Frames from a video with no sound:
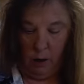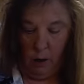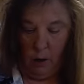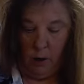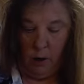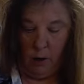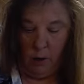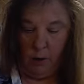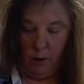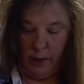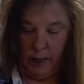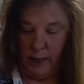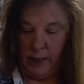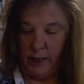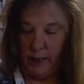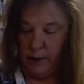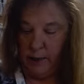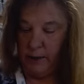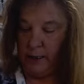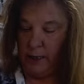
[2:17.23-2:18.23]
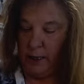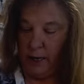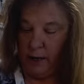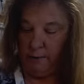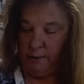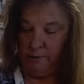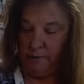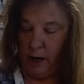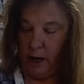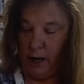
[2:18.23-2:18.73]
Okay, and then I've
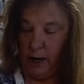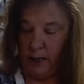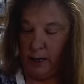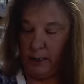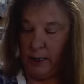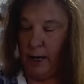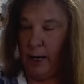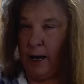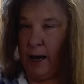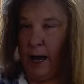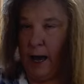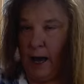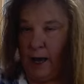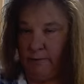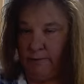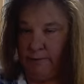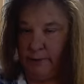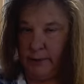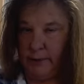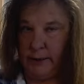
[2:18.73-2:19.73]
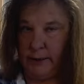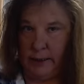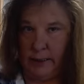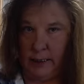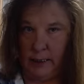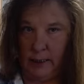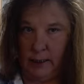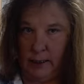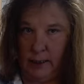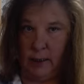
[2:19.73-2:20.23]
got a half a
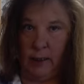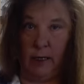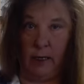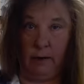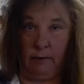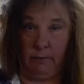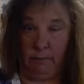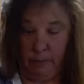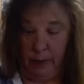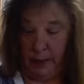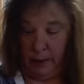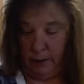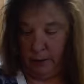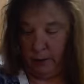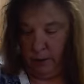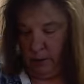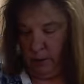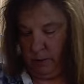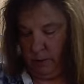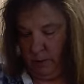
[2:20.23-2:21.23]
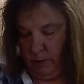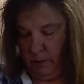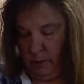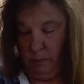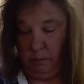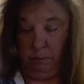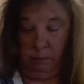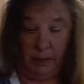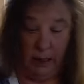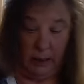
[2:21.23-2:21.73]
stick of butter,
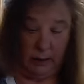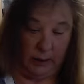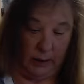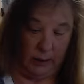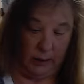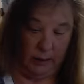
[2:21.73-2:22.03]
melted.